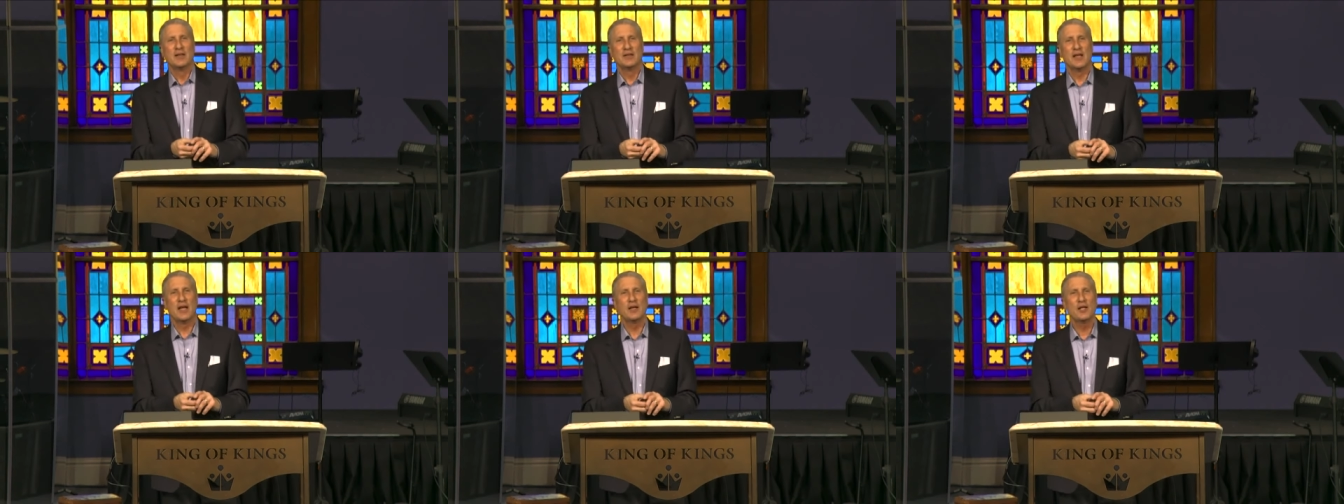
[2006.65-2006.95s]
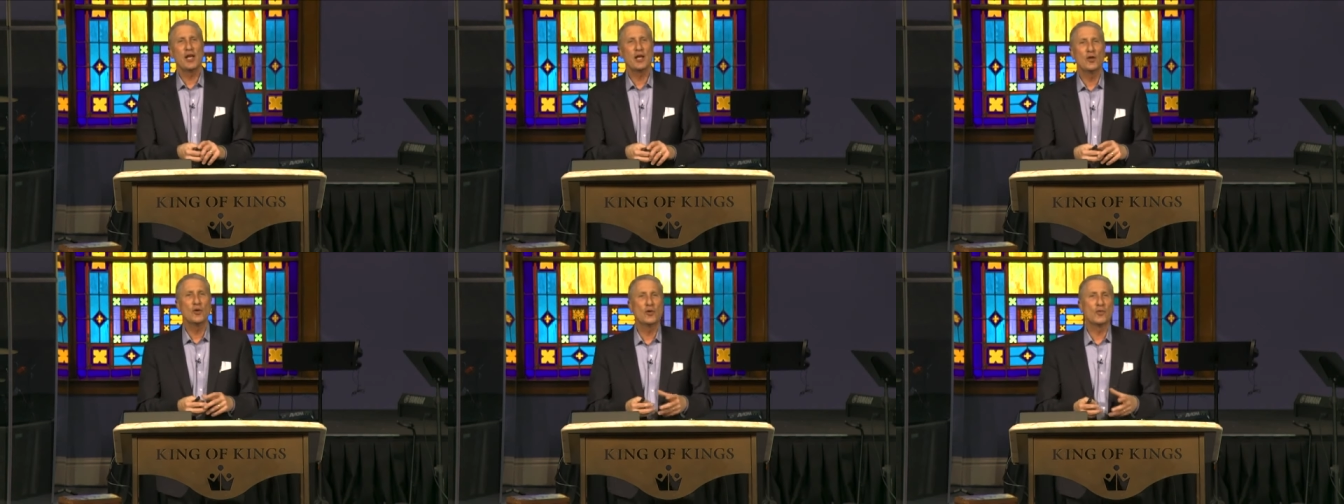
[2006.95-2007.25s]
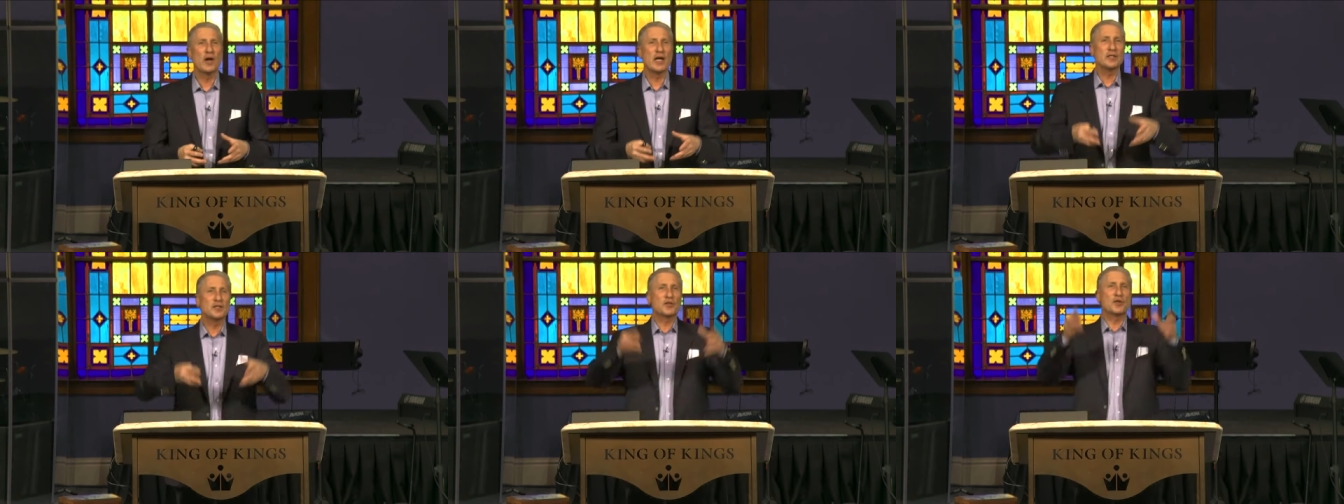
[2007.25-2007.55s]
then he who
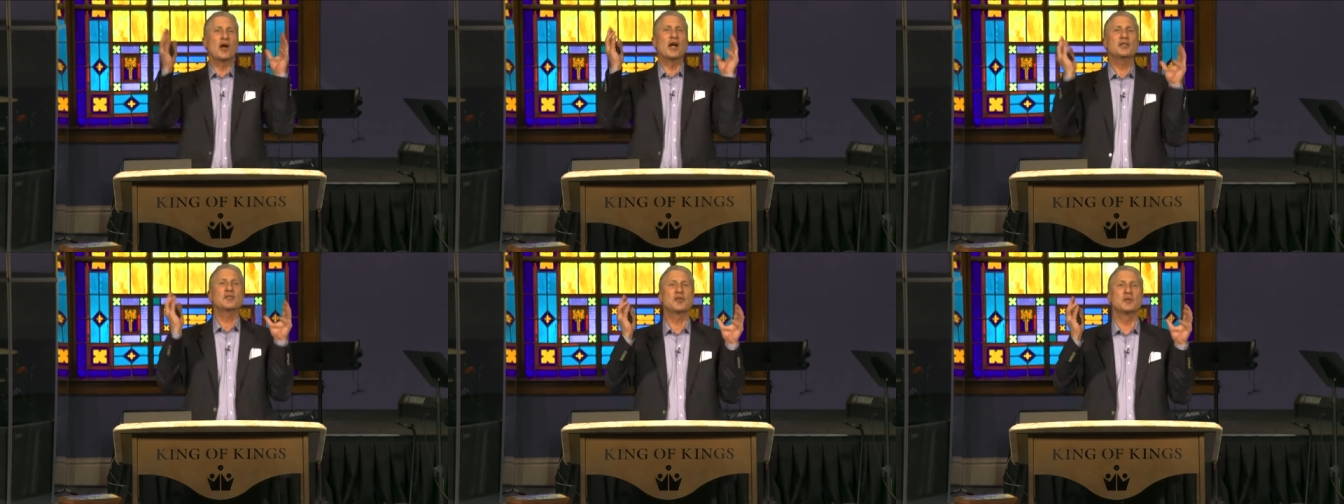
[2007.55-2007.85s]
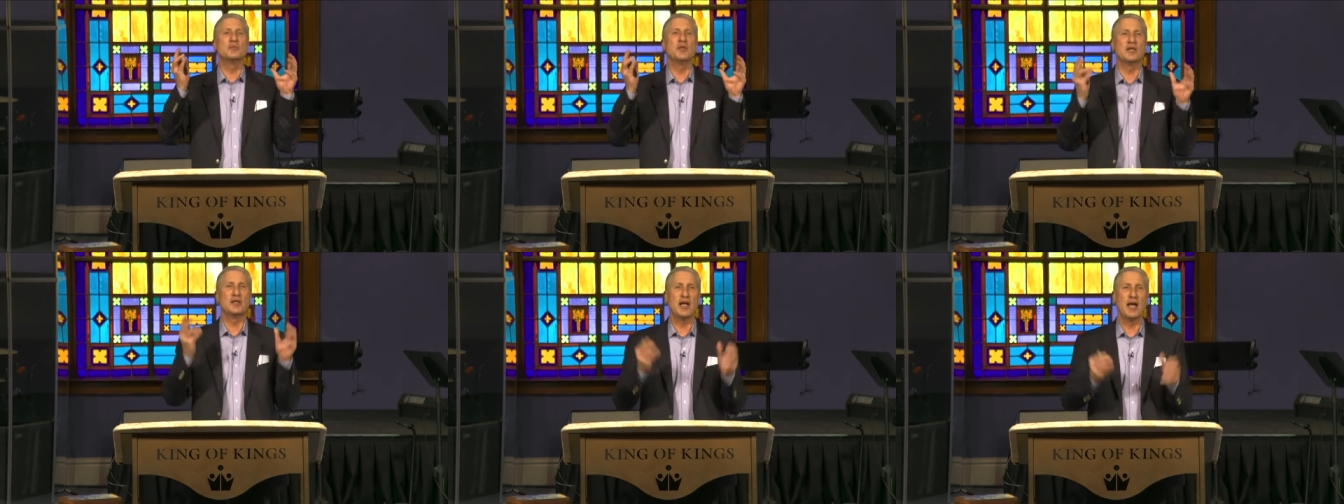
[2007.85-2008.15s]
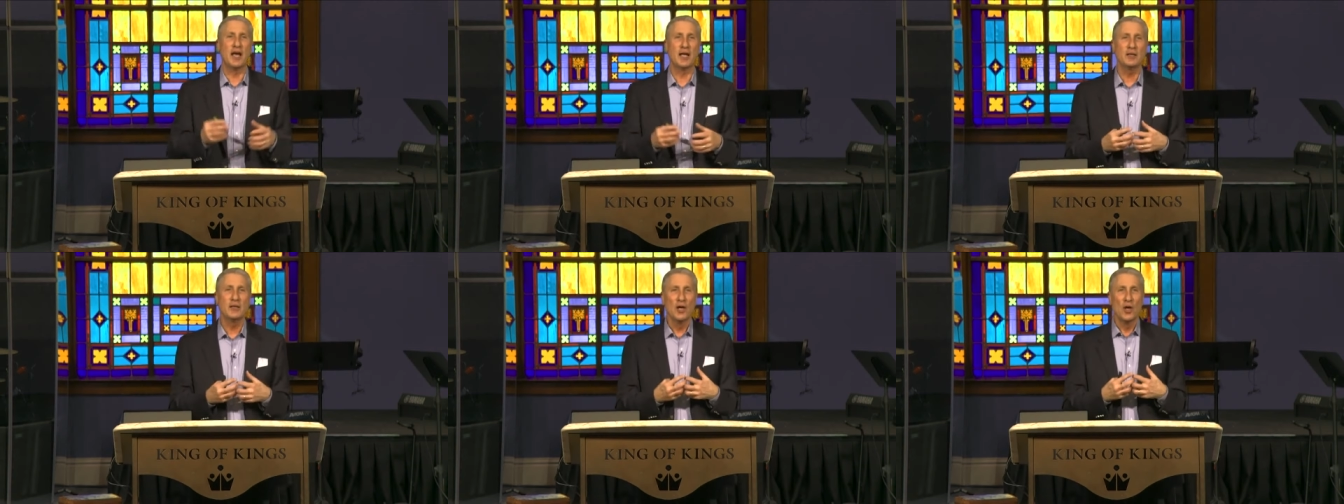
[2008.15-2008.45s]
raised Christ from the
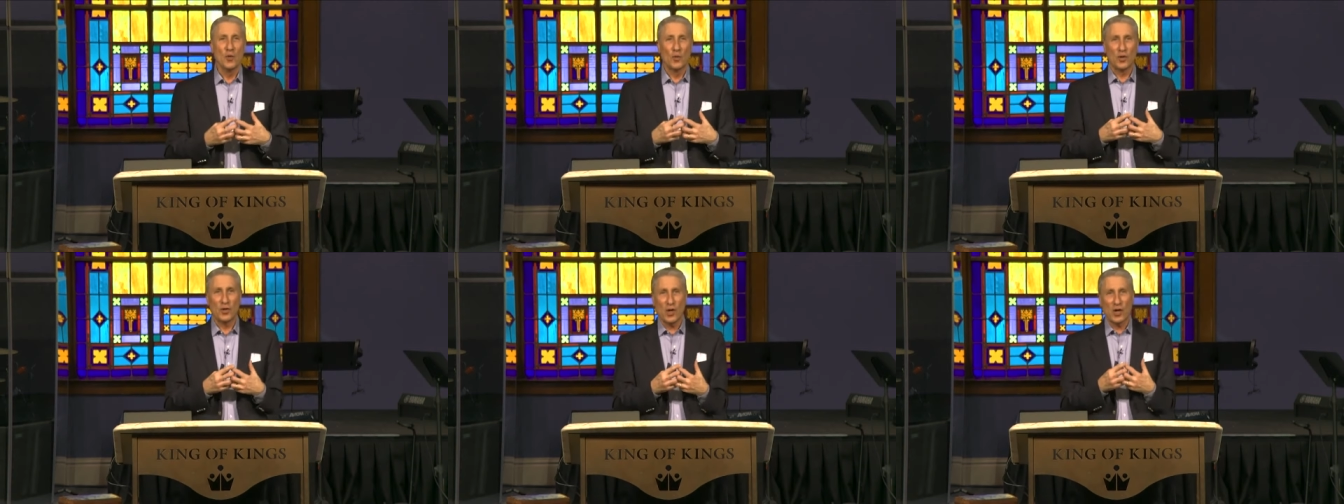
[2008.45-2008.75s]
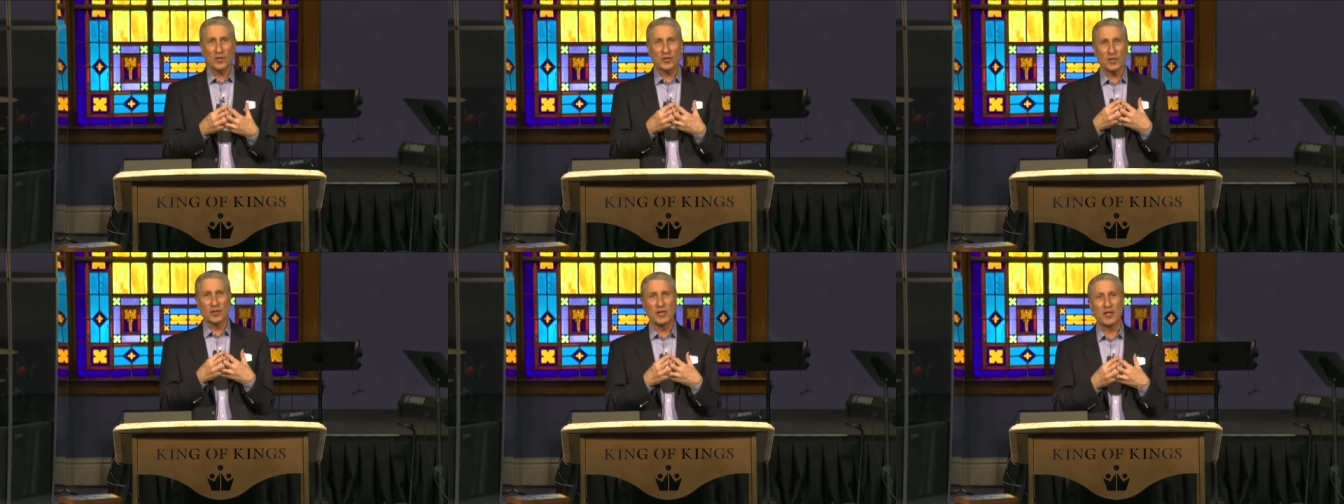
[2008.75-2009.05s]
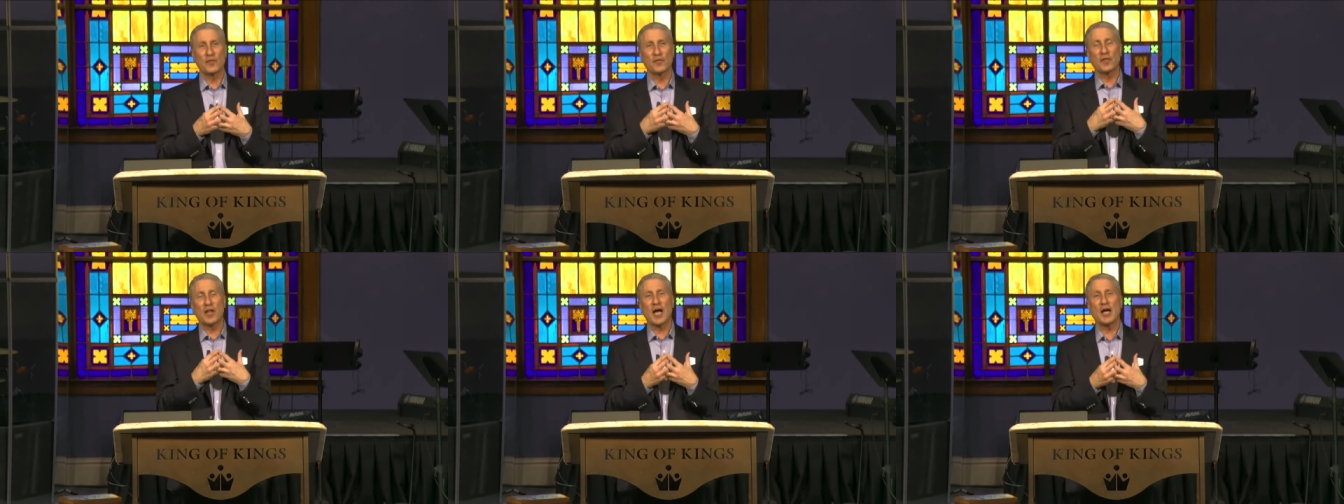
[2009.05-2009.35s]
dead will also
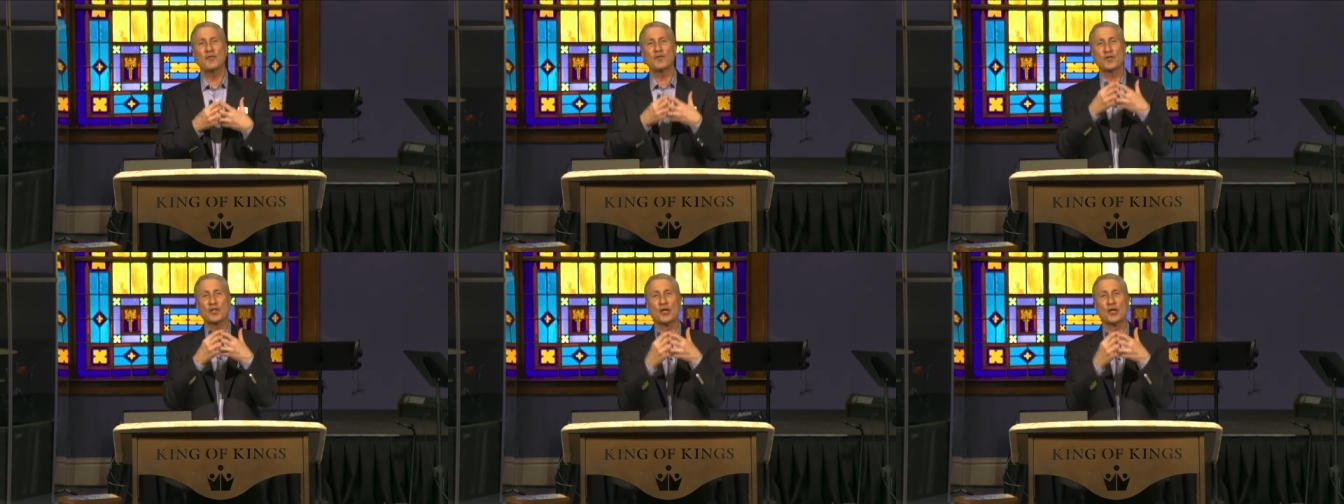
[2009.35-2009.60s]
give life